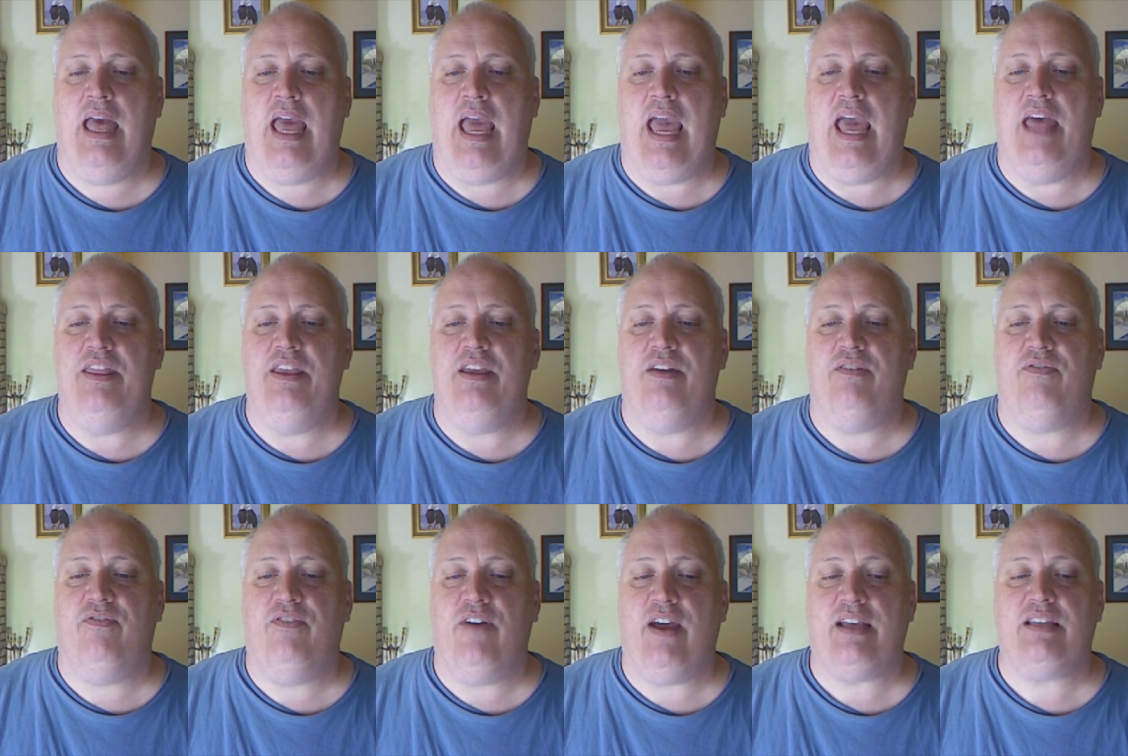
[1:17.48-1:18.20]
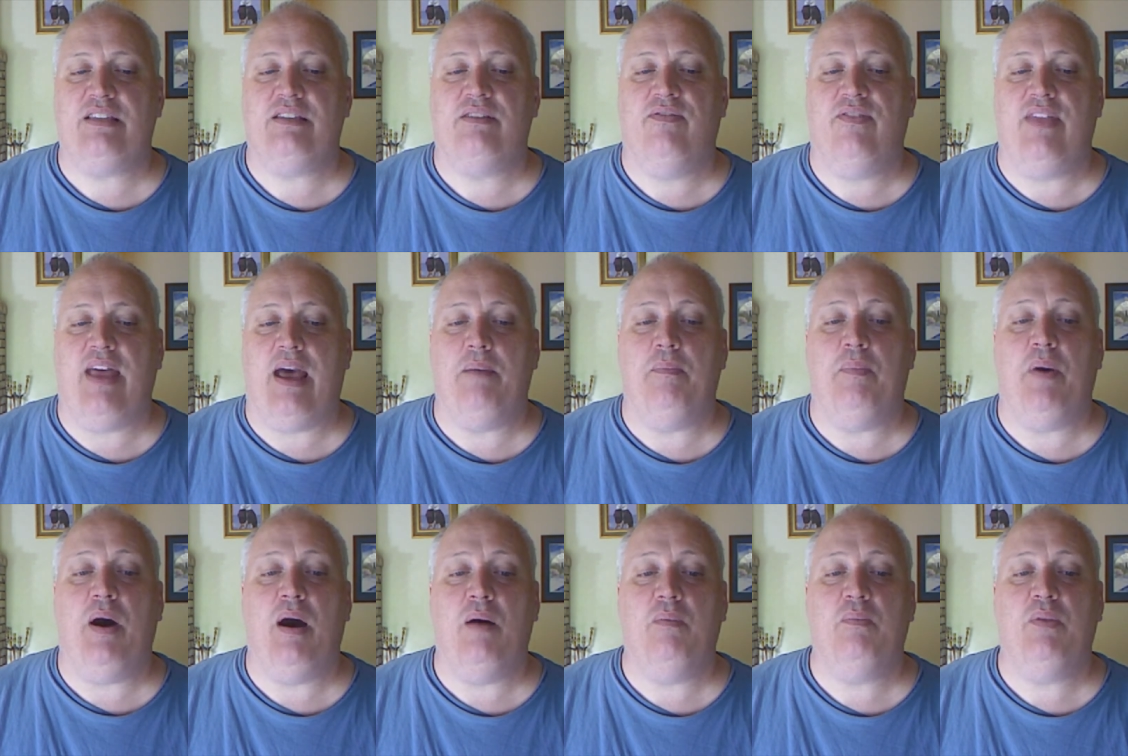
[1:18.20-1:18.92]
and the effects of that
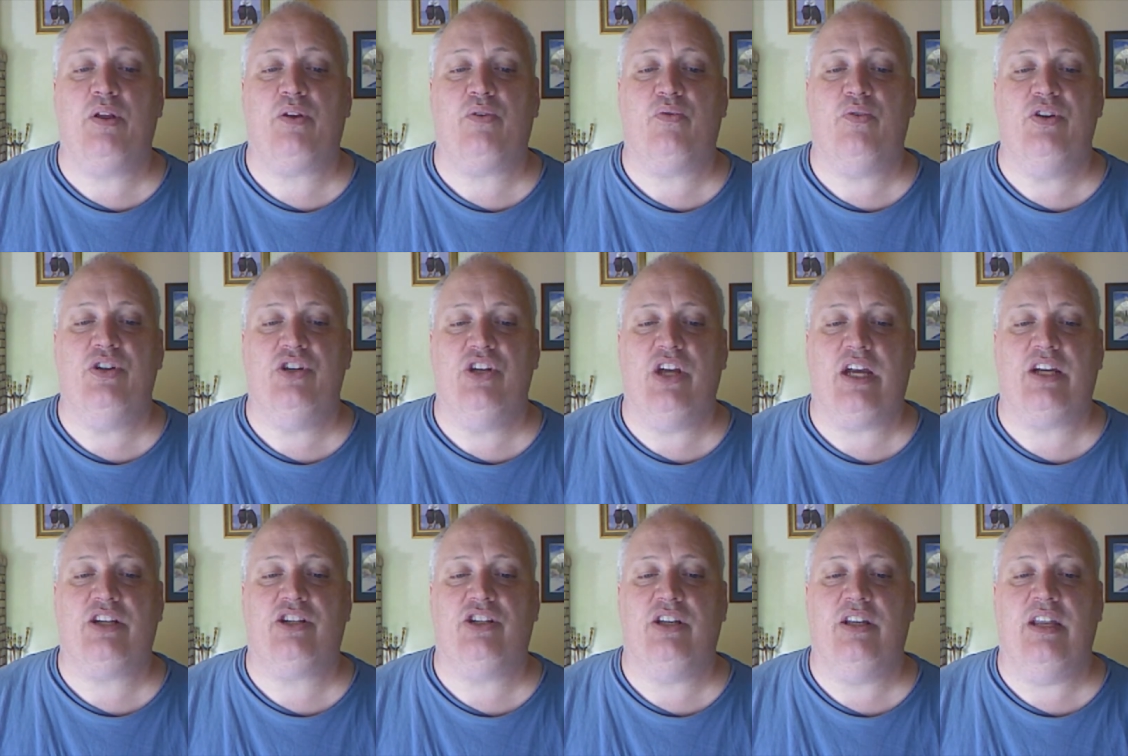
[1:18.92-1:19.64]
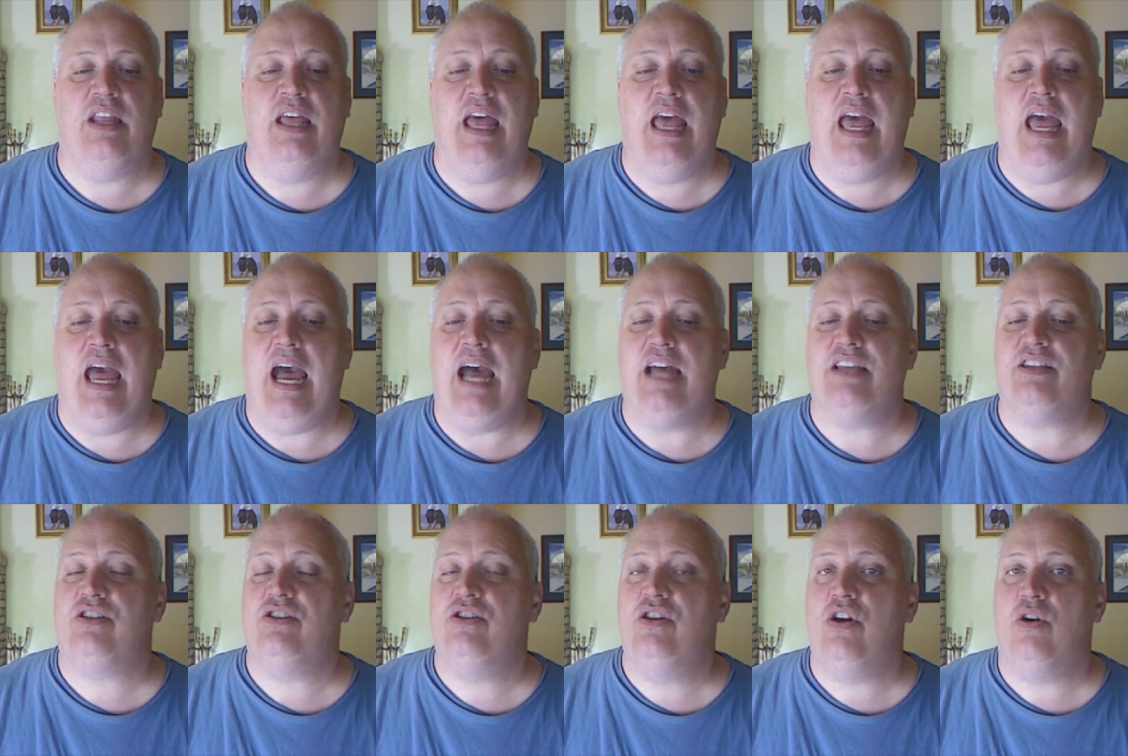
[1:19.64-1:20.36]
public rejection
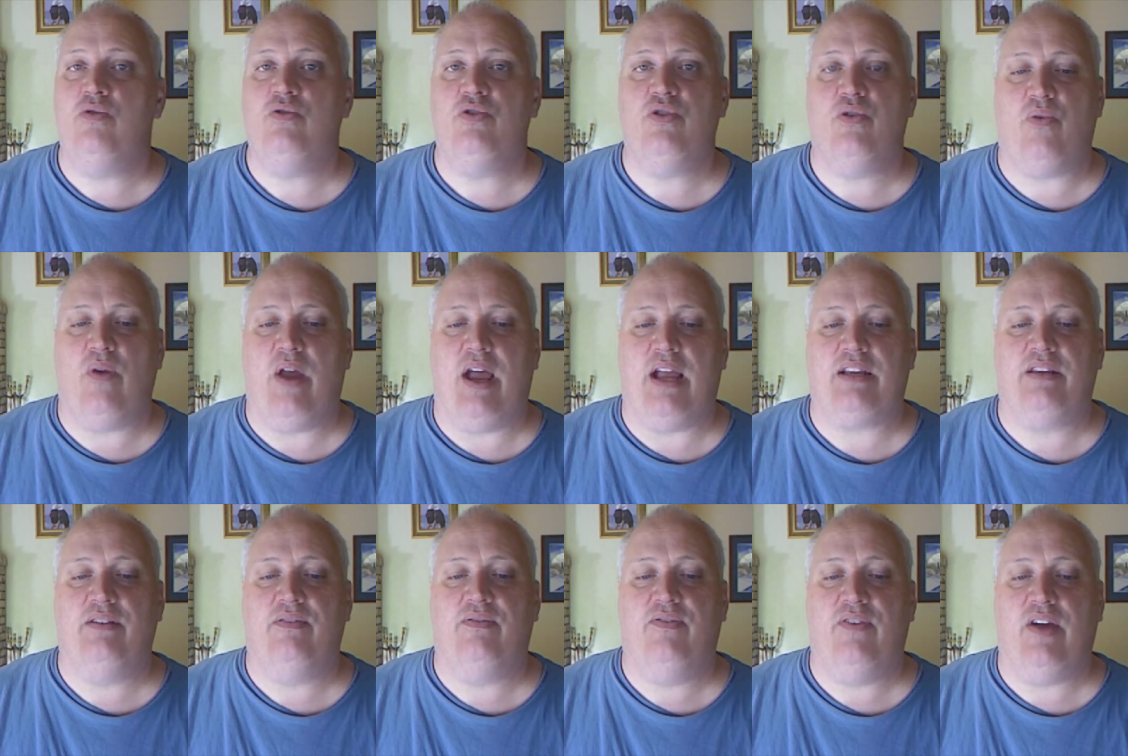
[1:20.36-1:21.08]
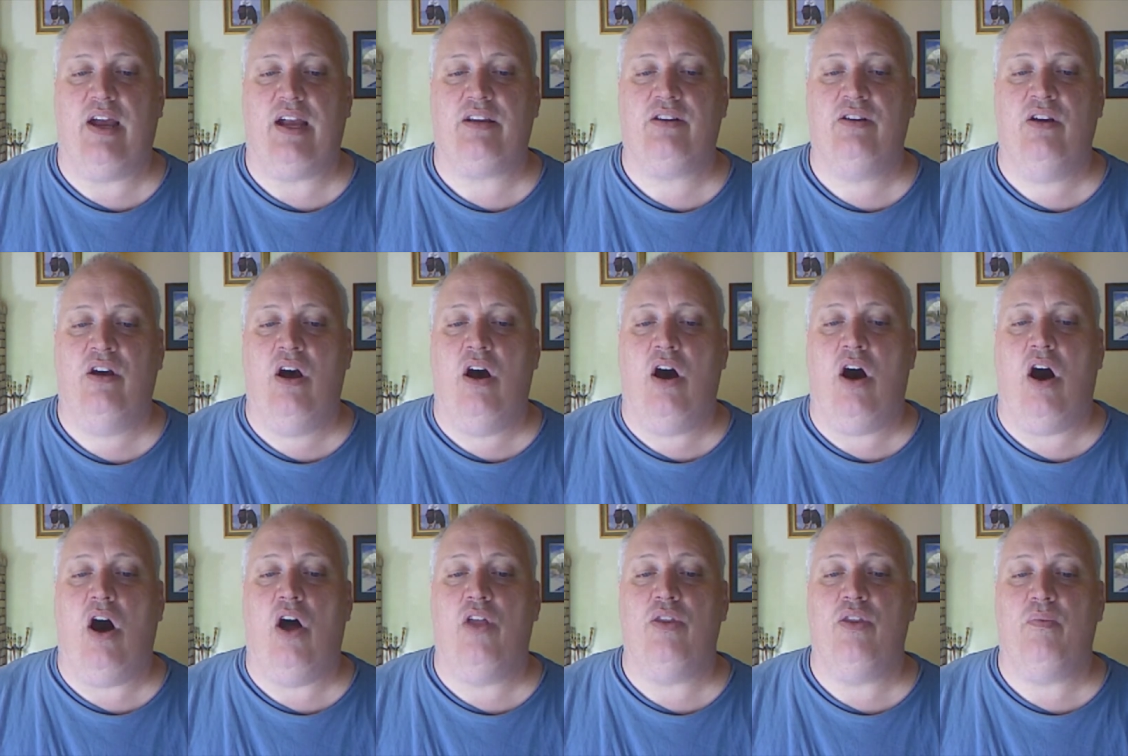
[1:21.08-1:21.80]
has no direct effect
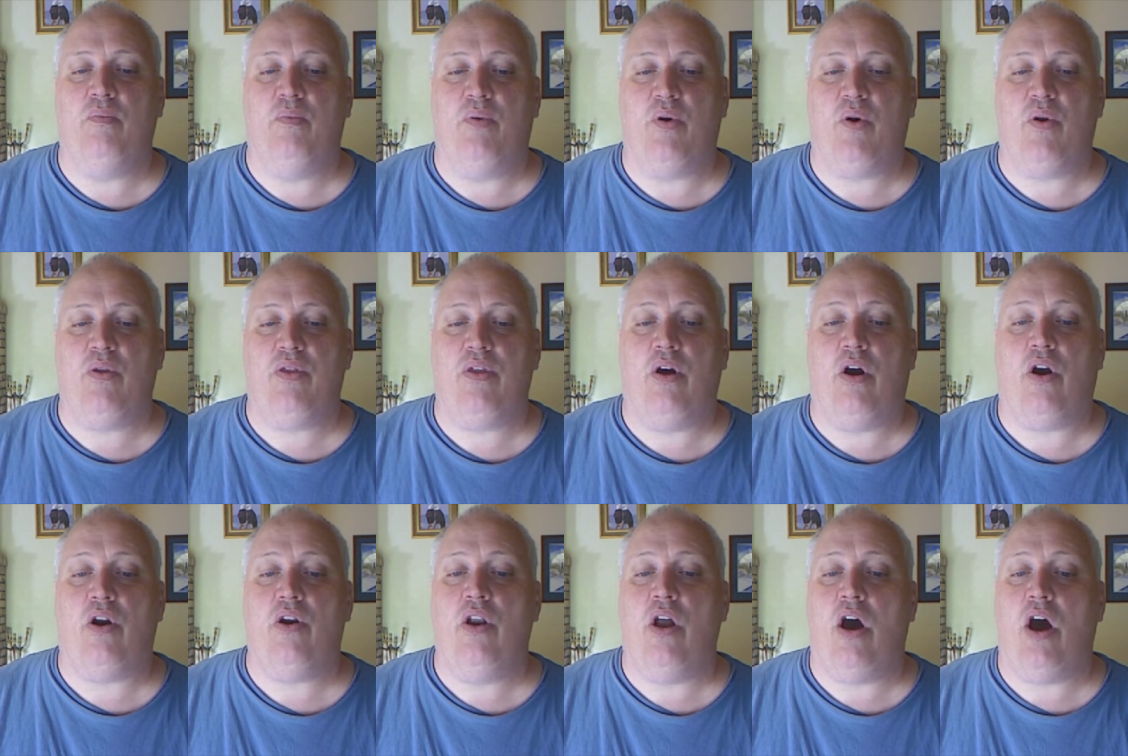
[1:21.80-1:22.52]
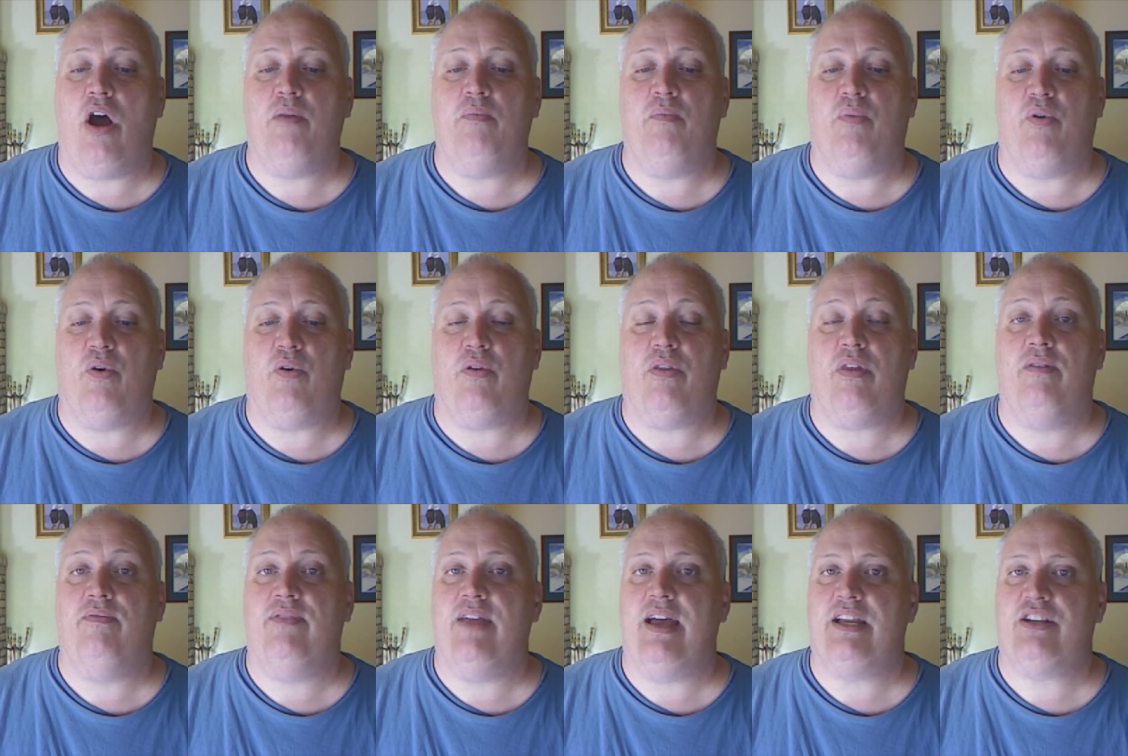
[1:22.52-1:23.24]
on the birth or non birth
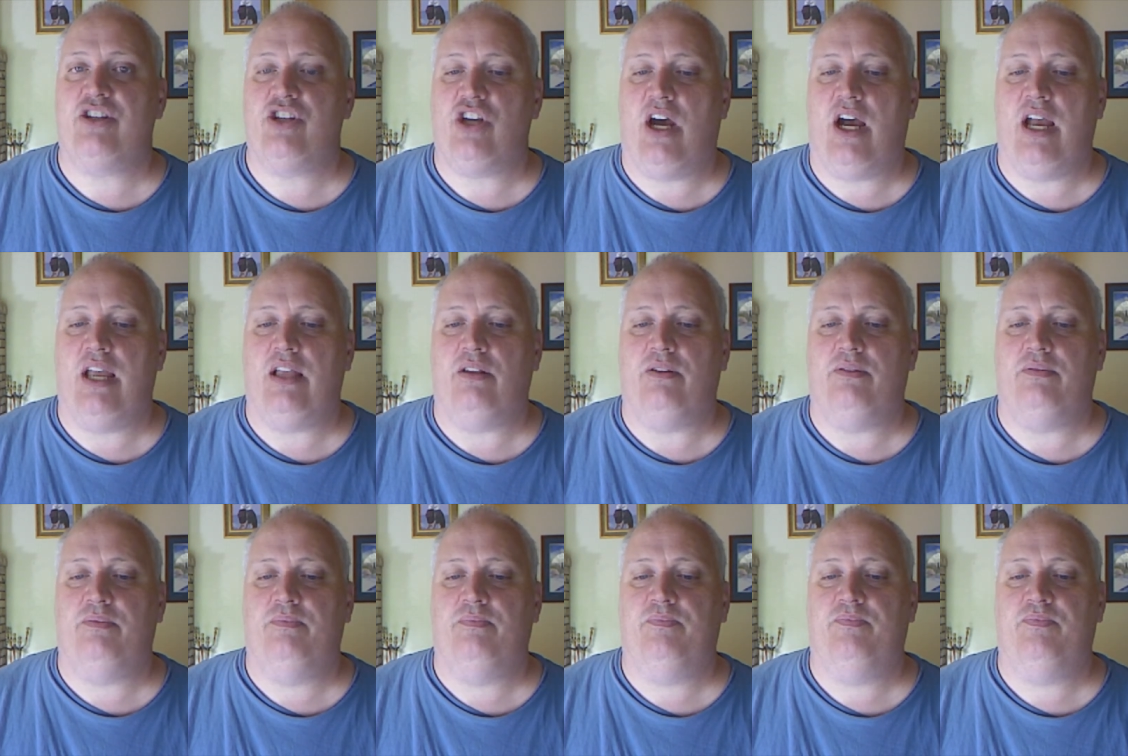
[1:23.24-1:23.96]
of that child.